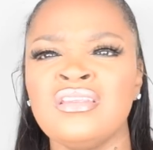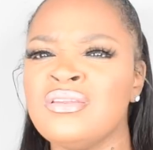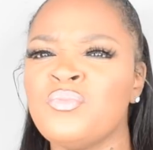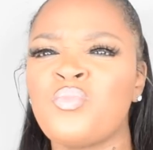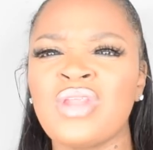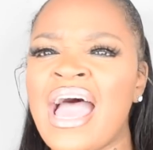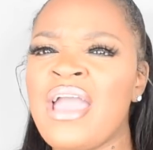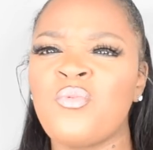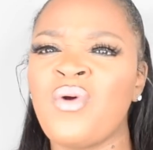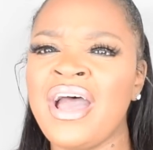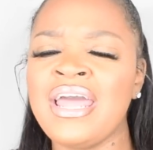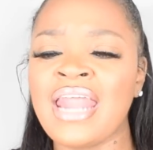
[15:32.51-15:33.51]
like,
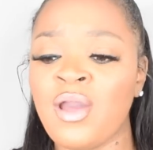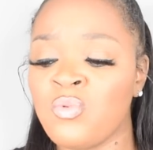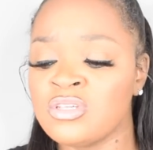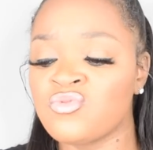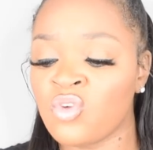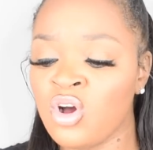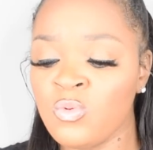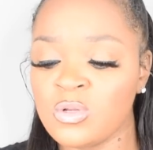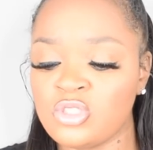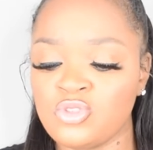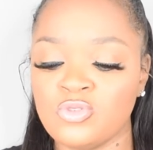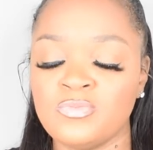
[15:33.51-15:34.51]
what? Like, what's wrong
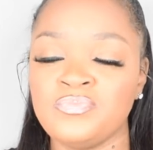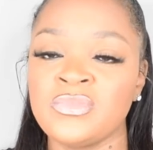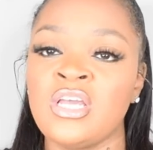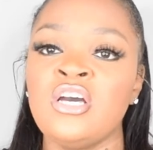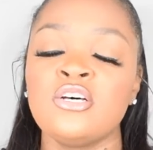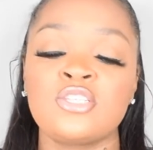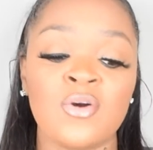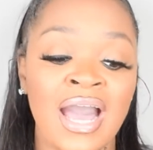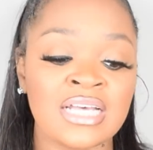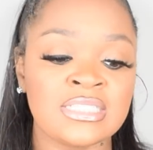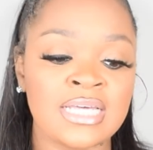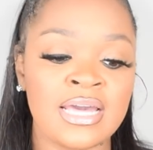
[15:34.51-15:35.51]
with you? So
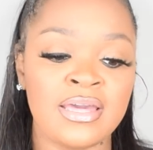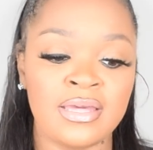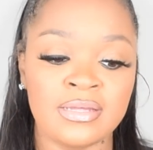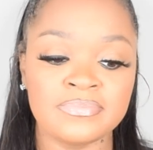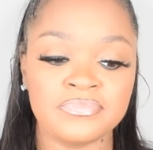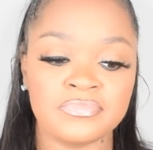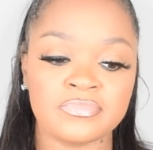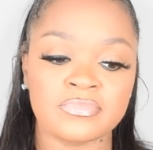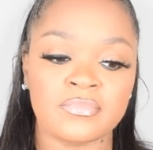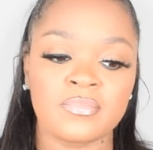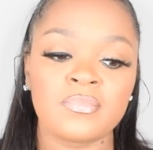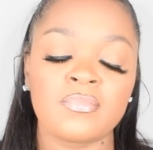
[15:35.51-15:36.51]
I said
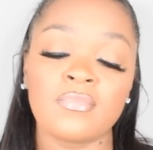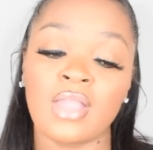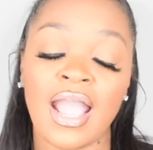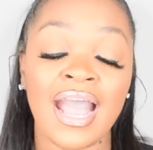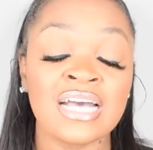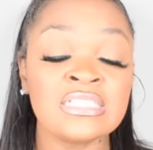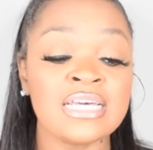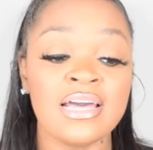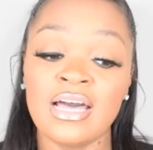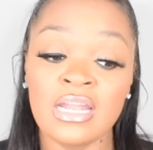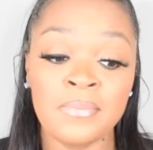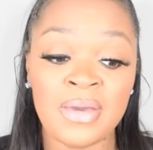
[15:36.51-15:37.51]

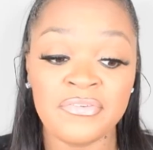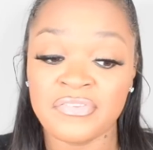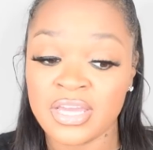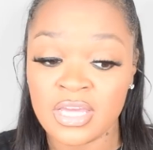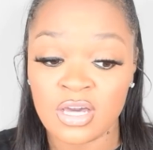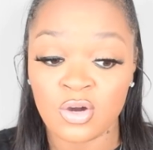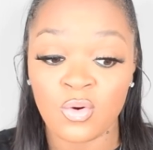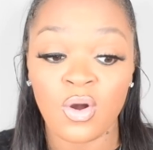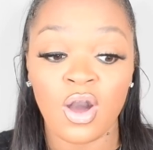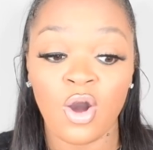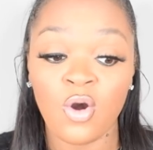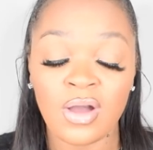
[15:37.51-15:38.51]
LMFAO.
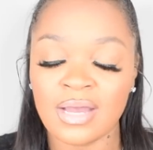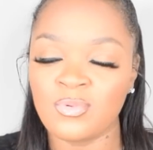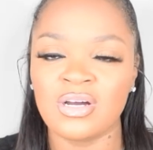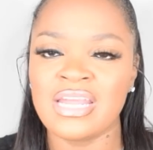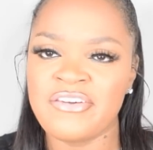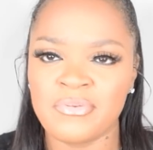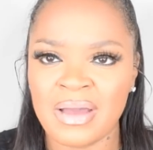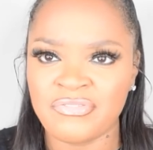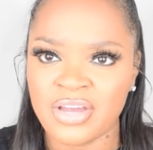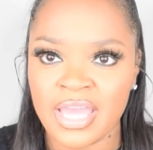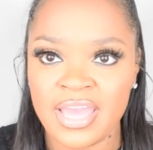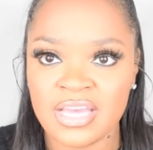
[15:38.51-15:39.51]
Oh, well, laughing my
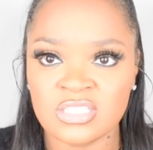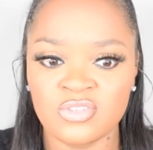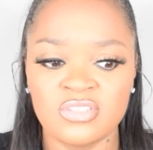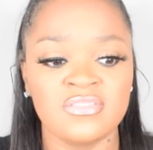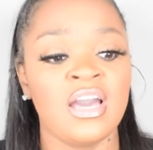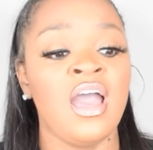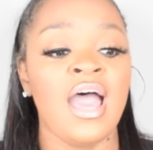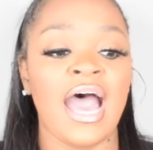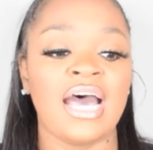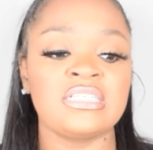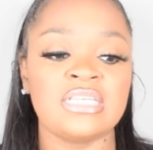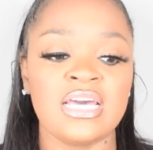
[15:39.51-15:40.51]
fucking ass off.
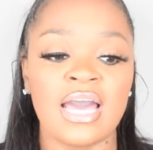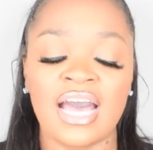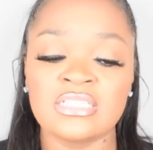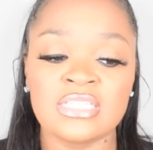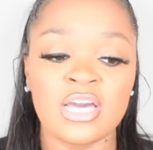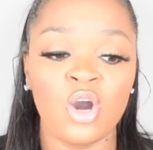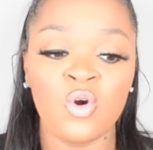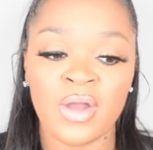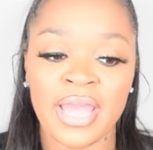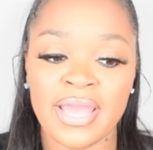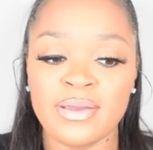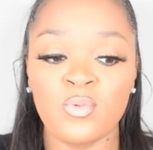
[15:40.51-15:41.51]
I said,
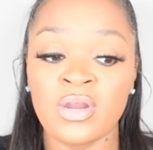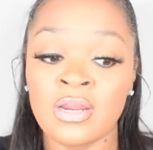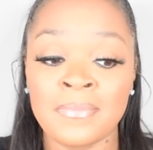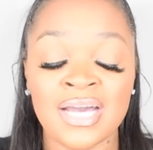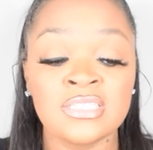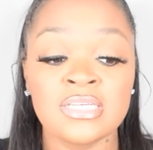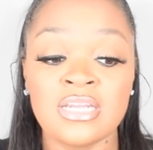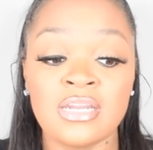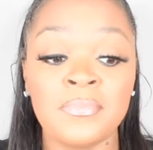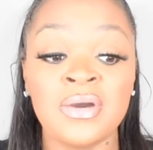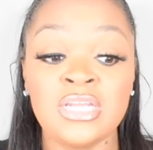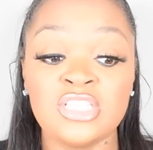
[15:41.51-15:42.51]
okay, where am I sending
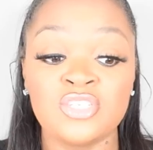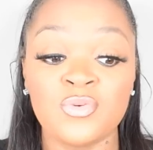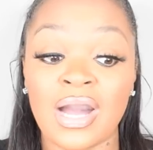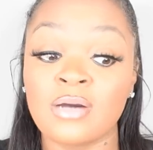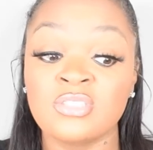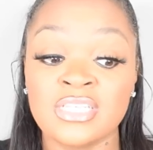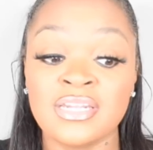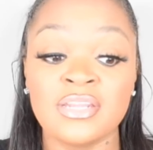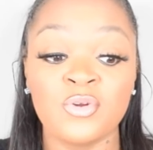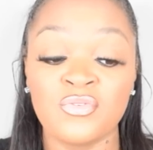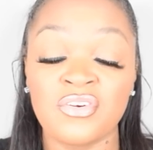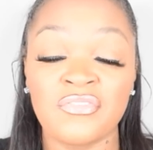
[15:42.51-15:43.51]
the money to? I'll send
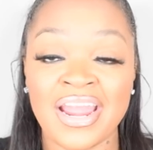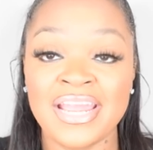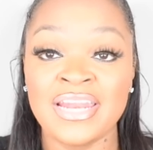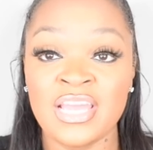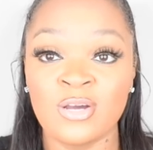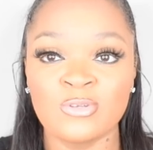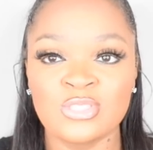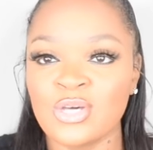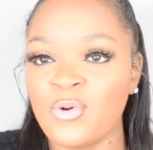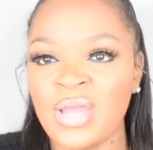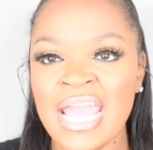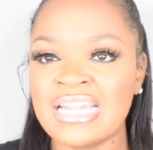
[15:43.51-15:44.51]
it over right now.
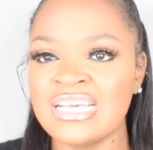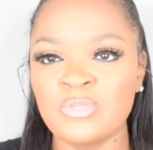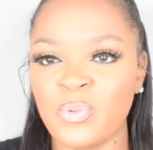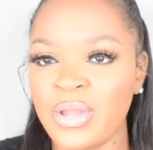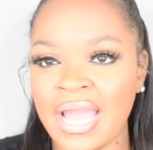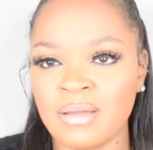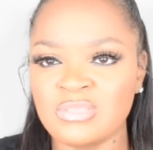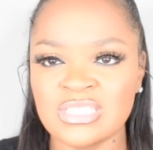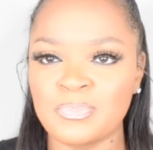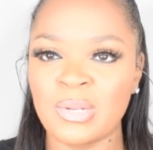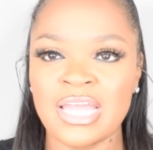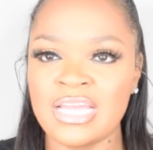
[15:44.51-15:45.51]
So at this point, I'm
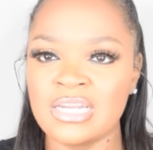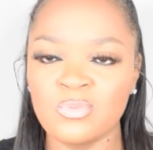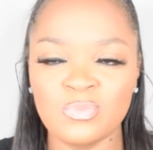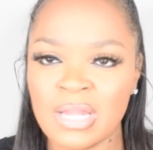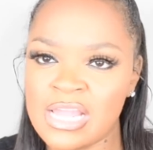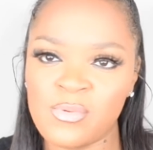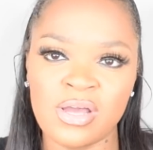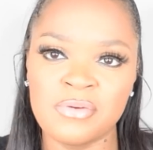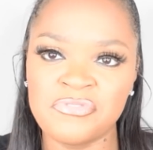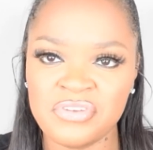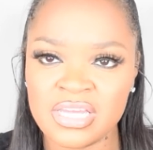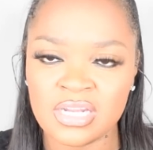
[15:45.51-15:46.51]
just playing with
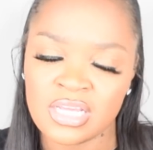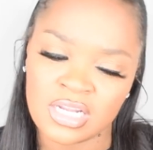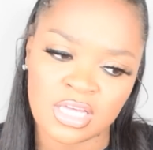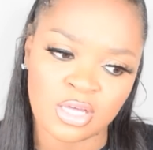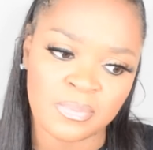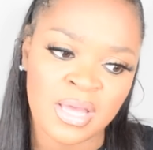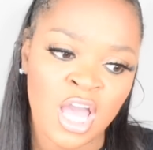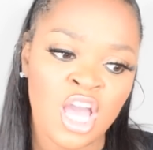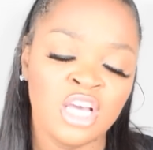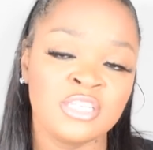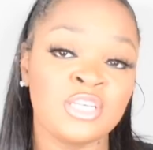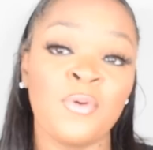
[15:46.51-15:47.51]
him, feeding into him.
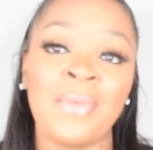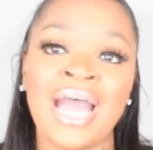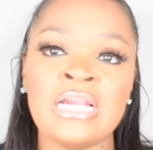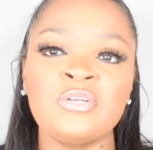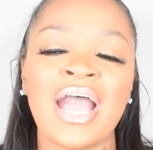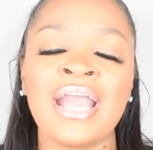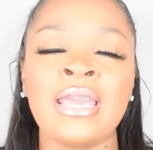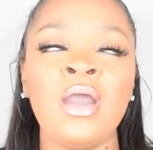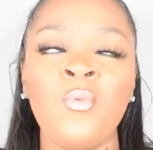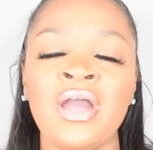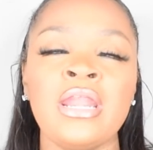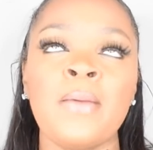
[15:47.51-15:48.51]
So mind you, I
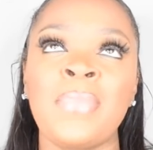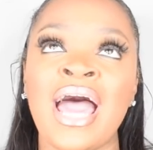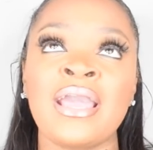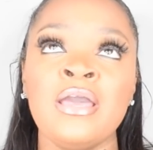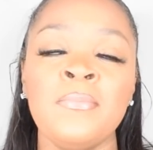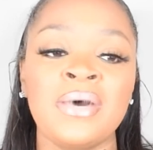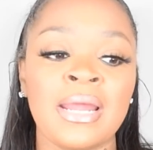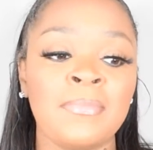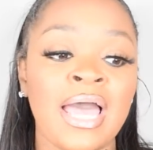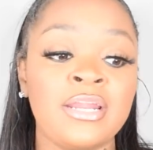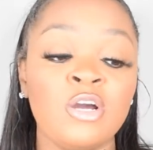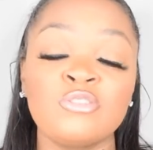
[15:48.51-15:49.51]
kept wanting to block him, but I'm
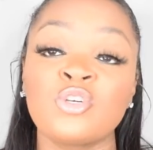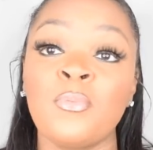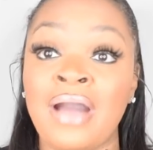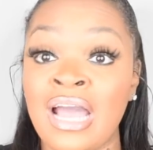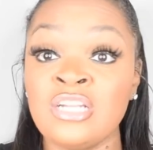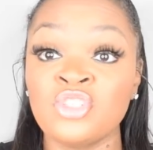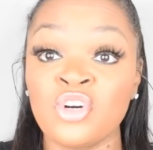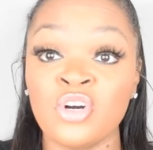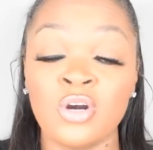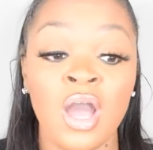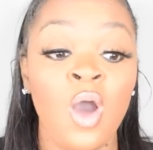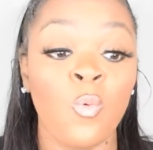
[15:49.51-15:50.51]
like, no. So mind
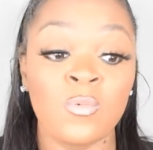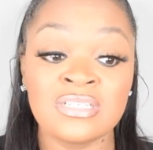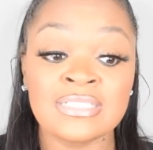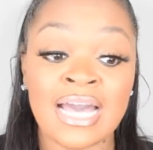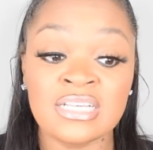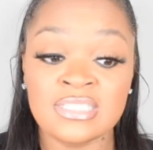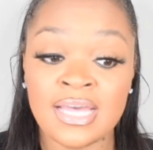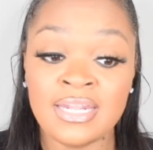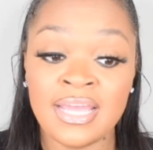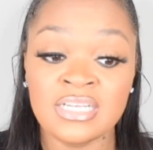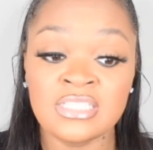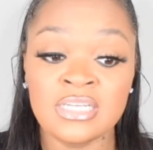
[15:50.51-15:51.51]
you, once I said
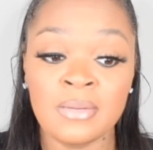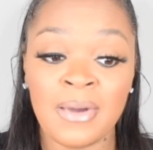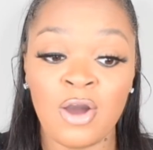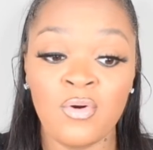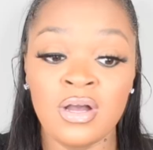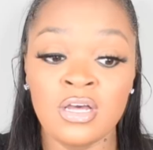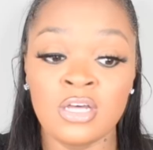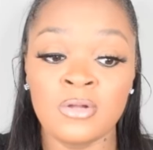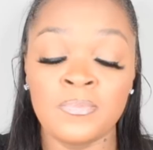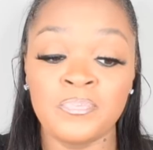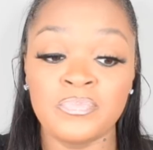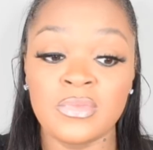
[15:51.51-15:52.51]
that shit about
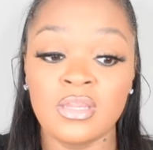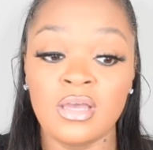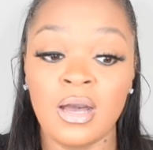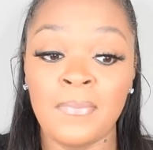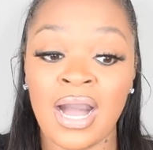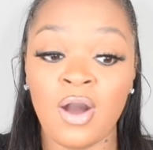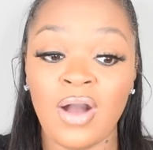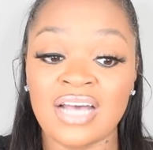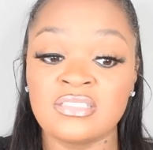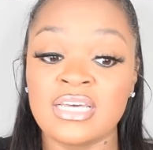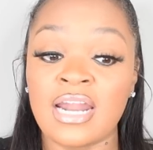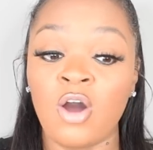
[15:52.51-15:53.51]

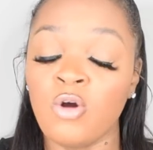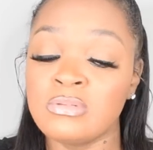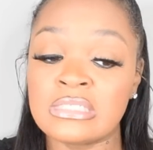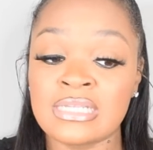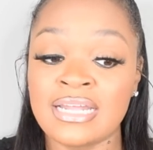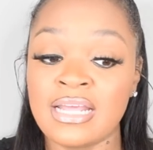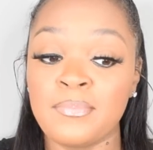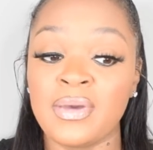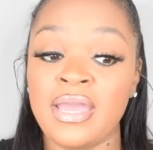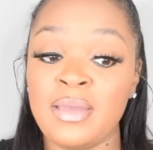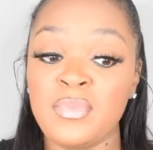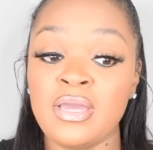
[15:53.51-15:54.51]
I said, I hope this not that
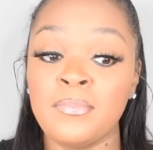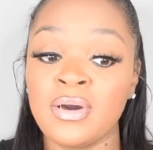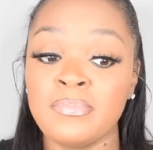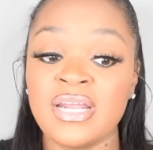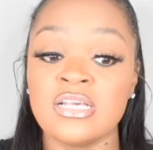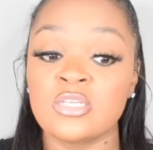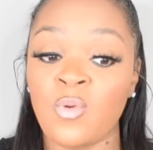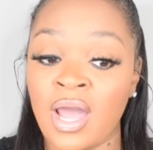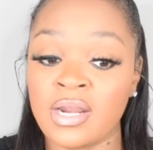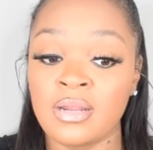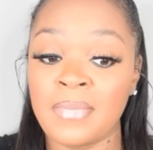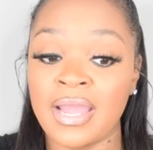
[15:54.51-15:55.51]
Bahamian bum that
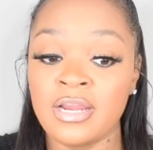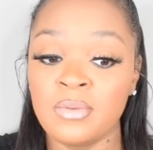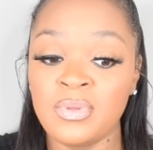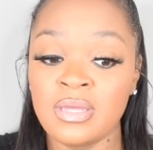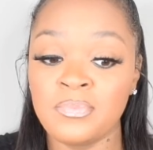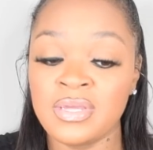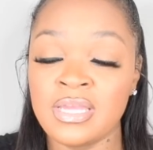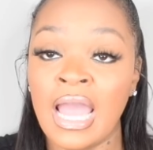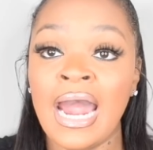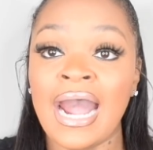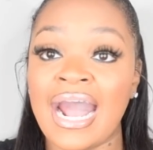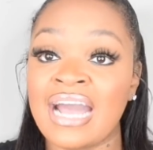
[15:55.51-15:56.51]
squatted in my Airbnb.
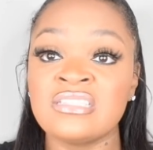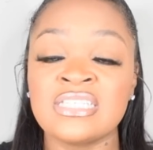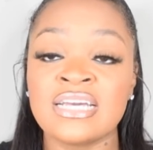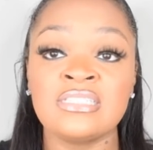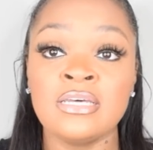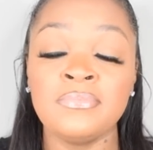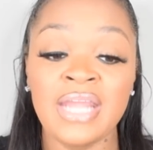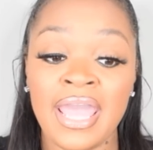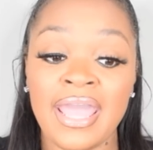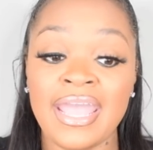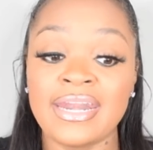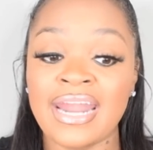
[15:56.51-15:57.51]
I text him
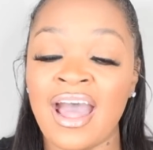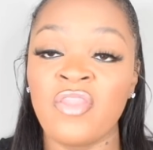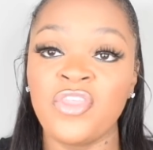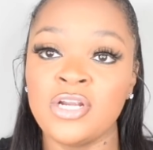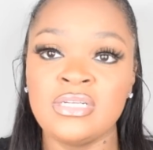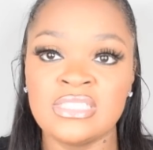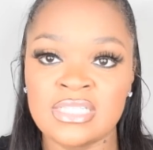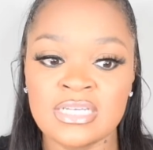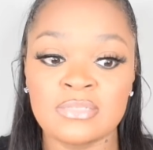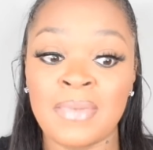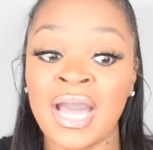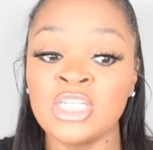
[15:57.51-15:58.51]
that at
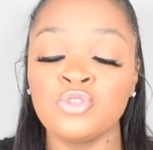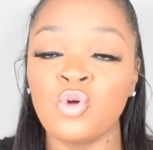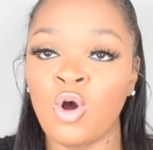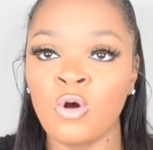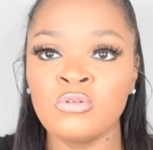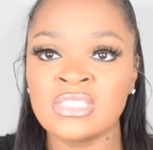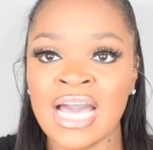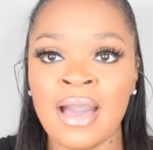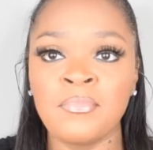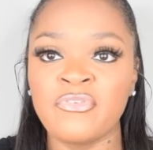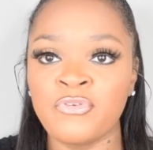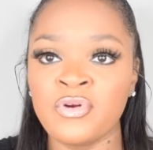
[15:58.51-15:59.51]
9:36. Mind you, the whole
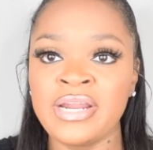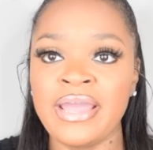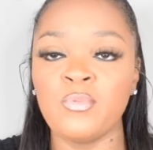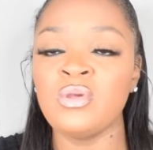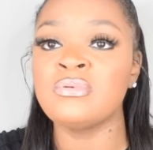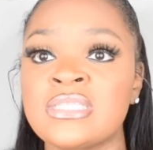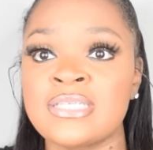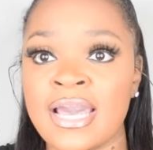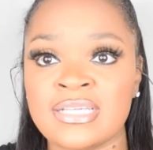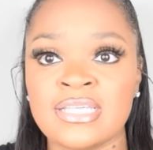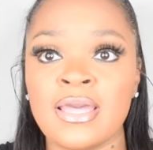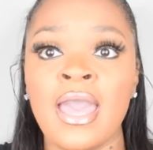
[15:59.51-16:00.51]
time before that, we was
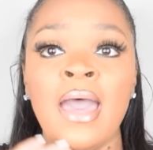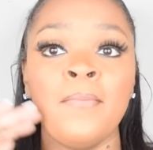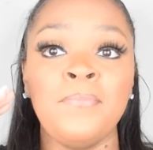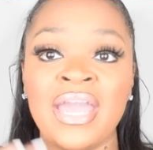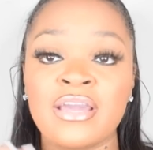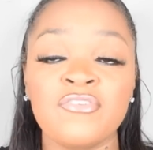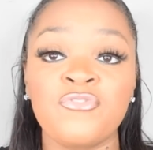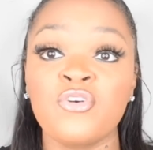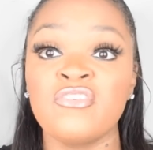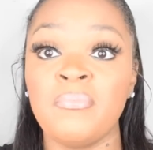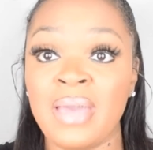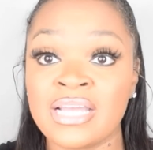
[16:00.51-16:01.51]
texting back and
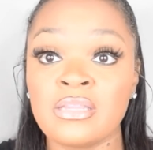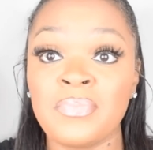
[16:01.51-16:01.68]
forth, back to